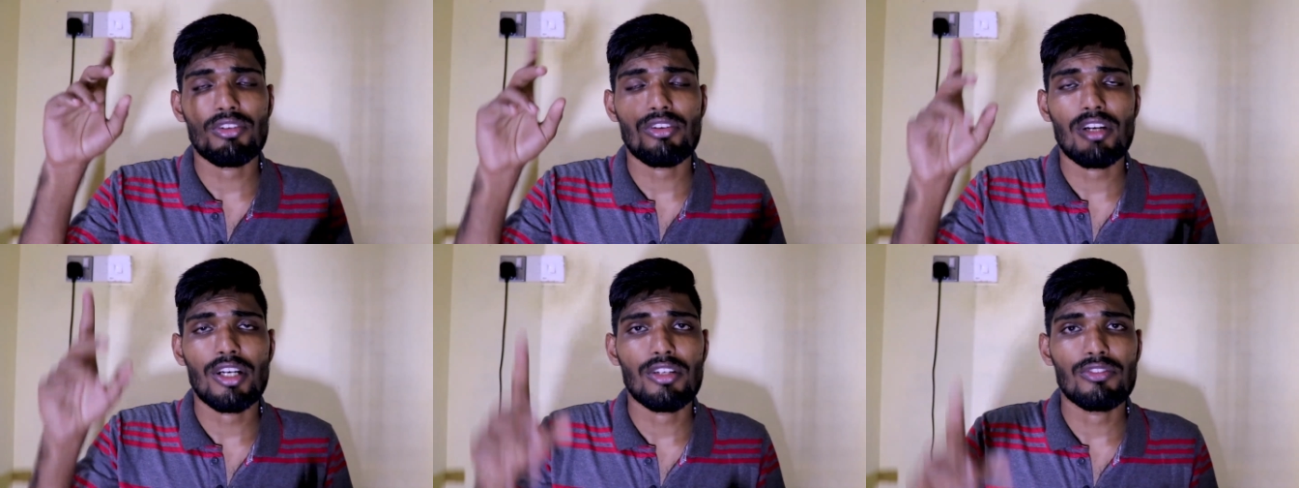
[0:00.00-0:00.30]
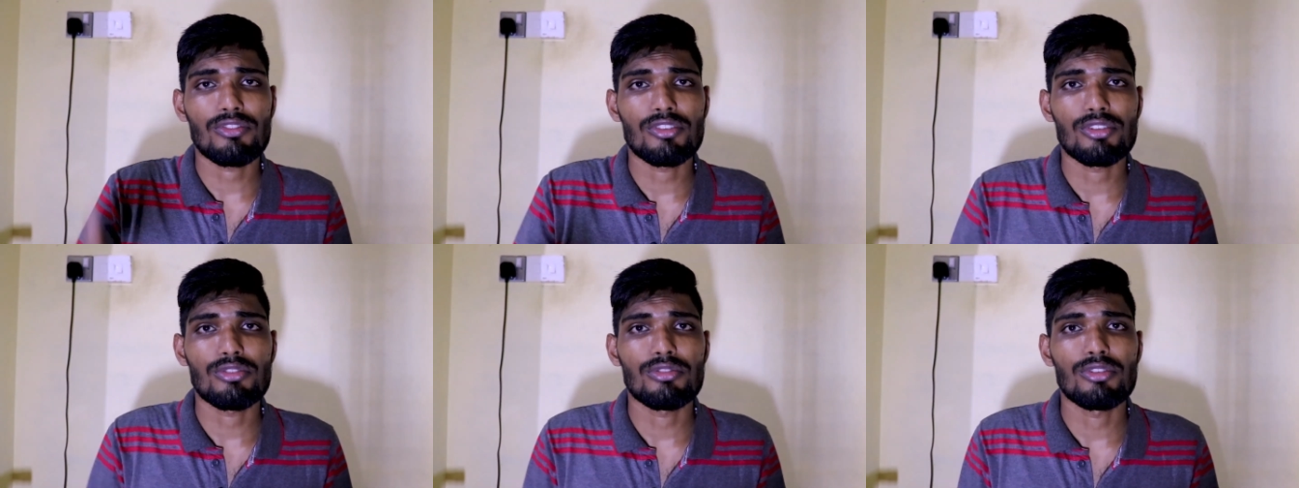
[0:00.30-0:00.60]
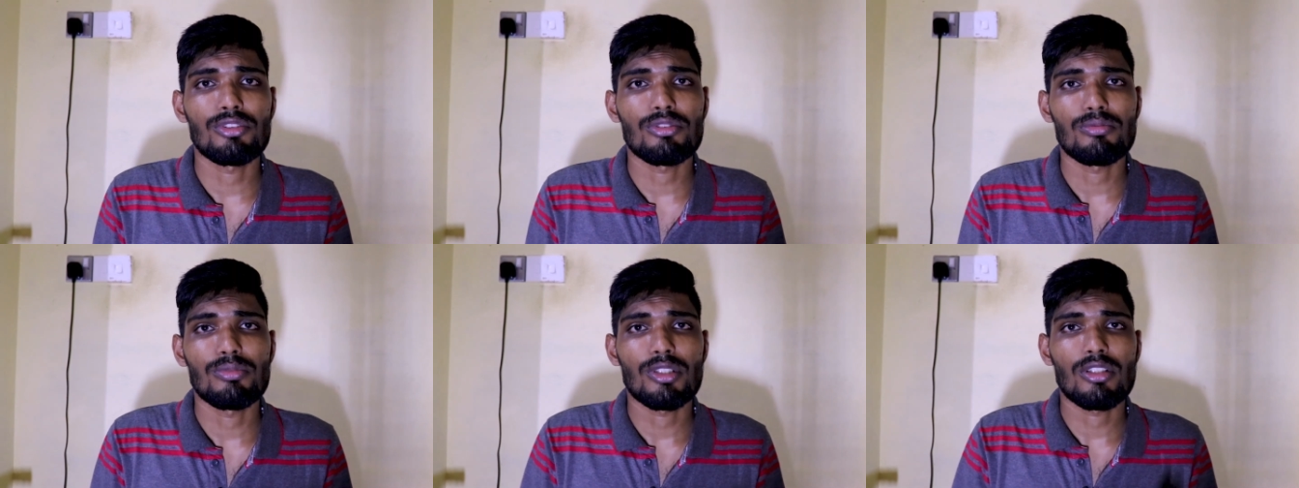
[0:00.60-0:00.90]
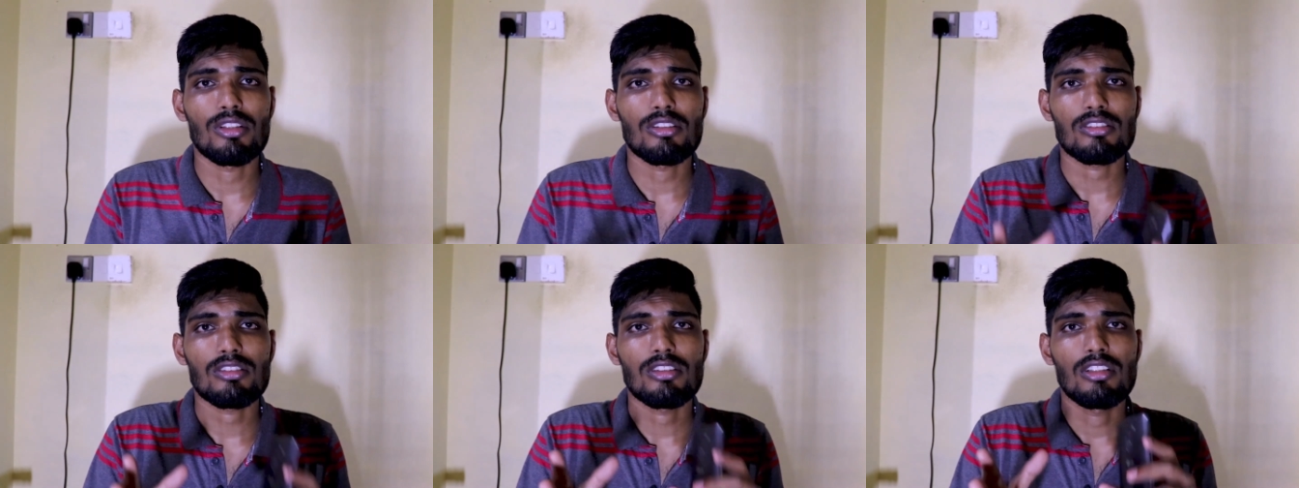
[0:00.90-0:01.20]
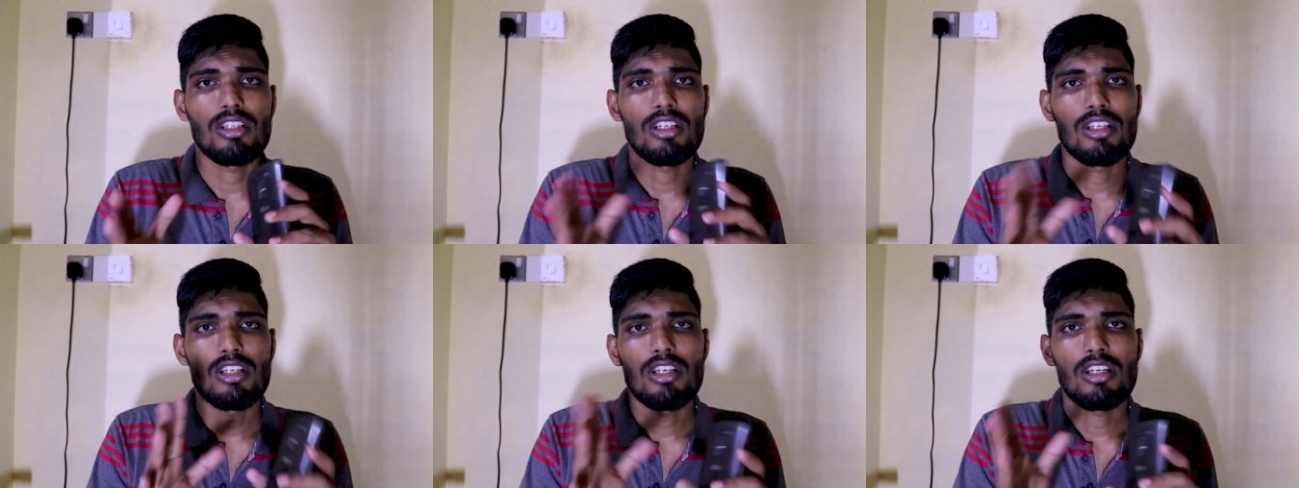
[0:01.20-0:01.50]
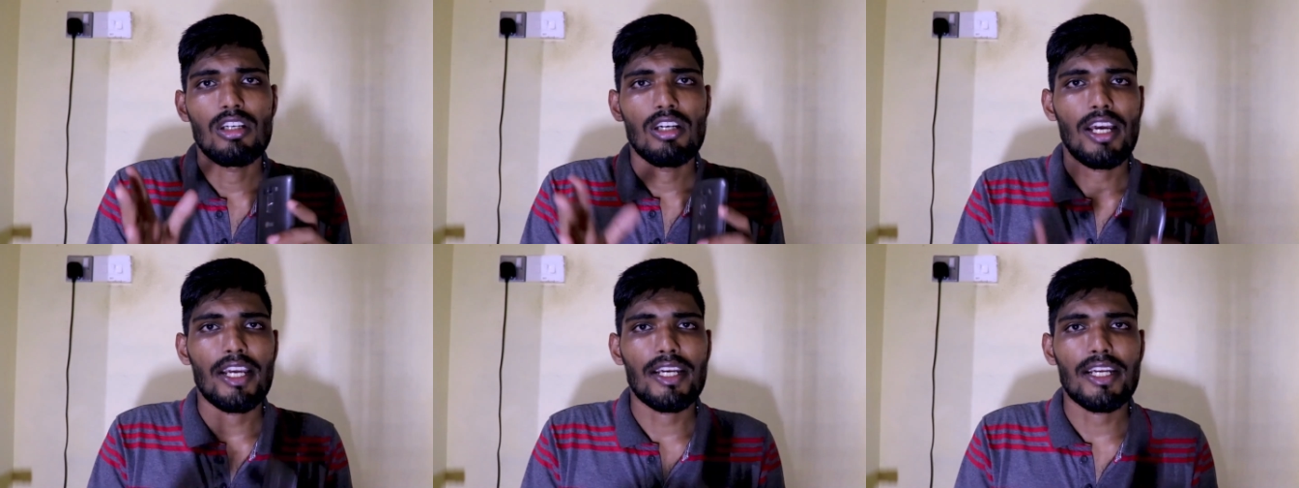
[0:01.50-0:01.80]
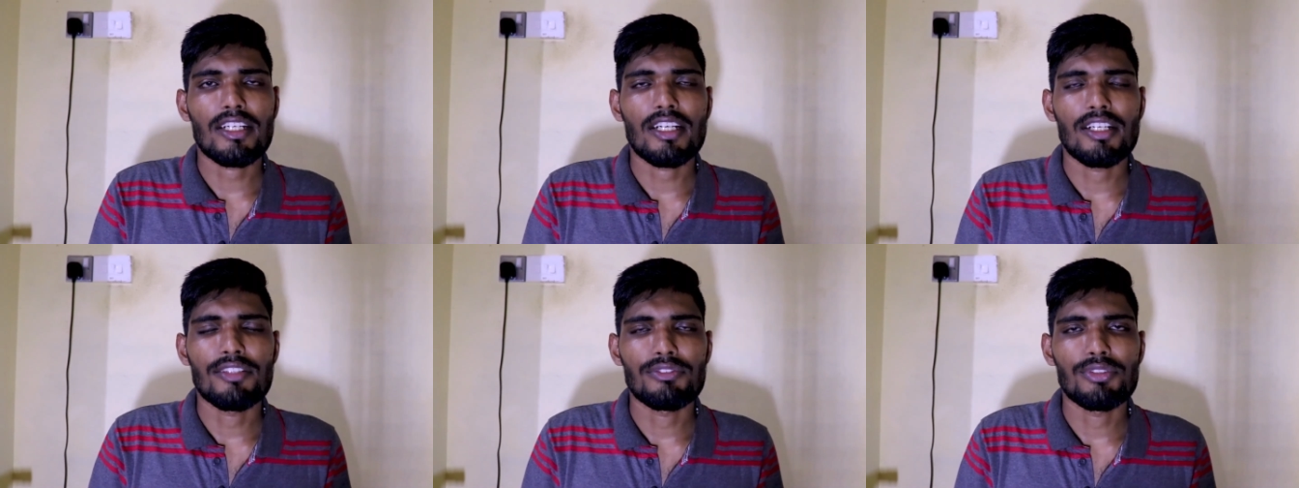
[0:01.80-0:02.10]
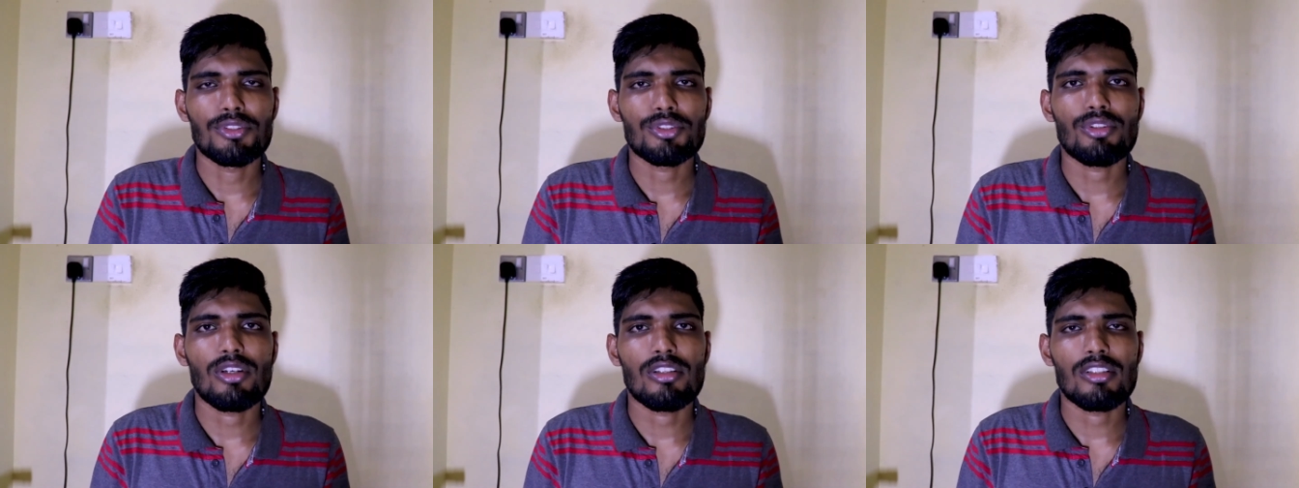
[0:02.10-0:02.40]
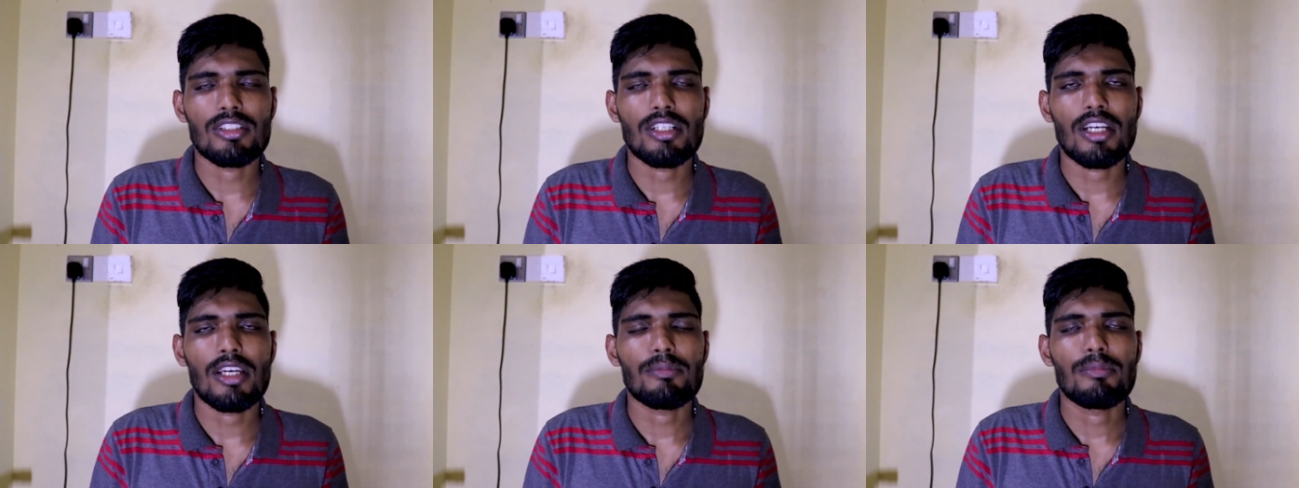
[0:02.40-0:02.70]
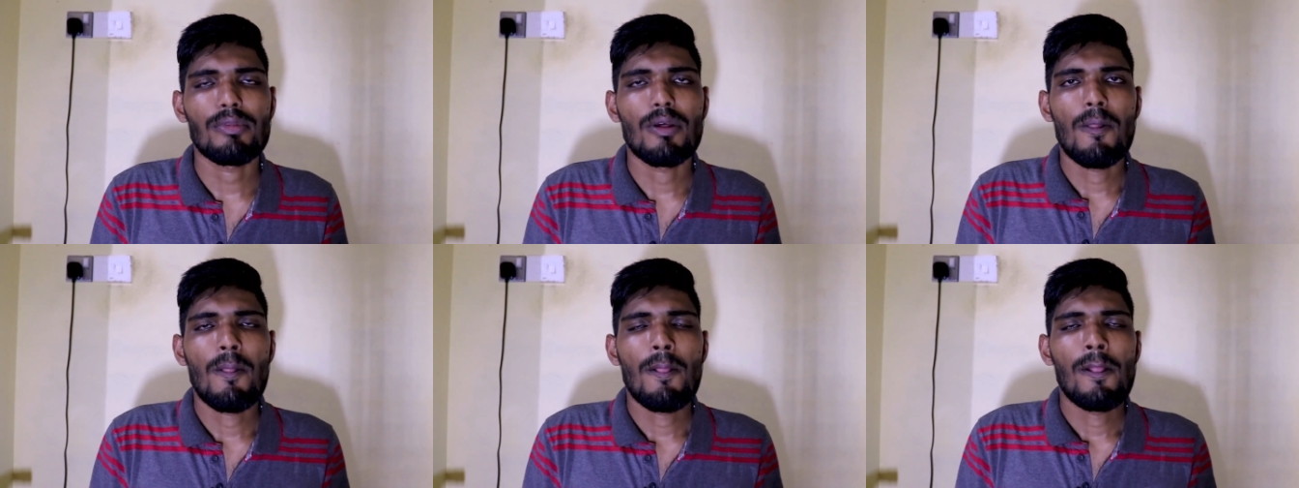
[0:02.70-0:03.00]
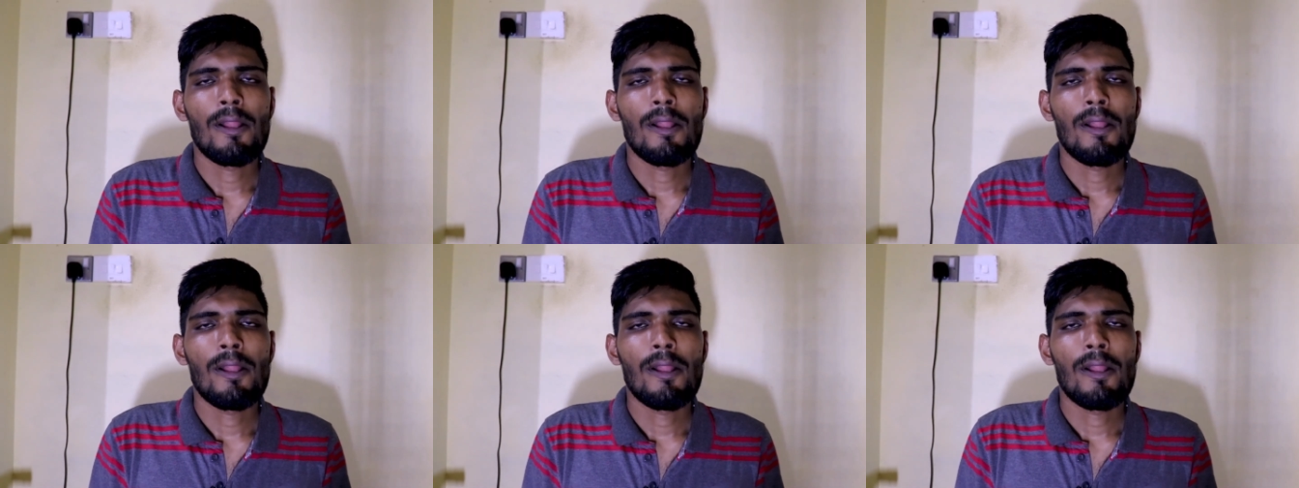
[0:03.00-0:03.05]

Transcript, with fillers: or right of this video because I get confused all the time